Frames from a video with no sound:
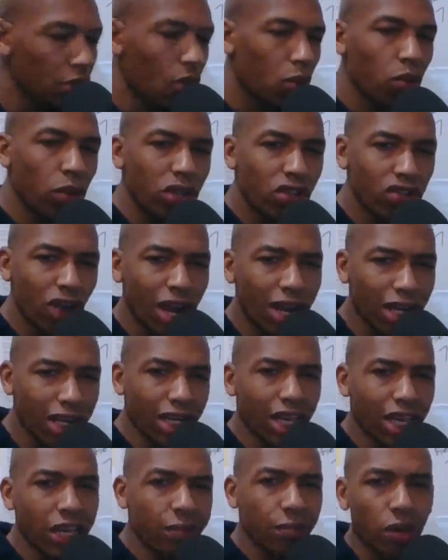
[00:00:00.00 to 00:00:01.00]
We trying to
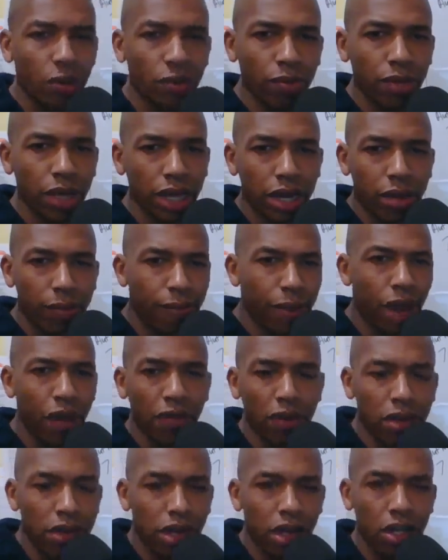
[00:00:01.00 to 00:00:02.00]
keep them in
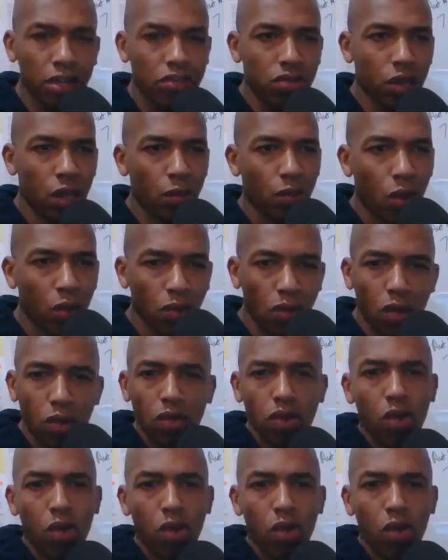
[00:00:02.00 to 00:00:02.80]
America so they won't go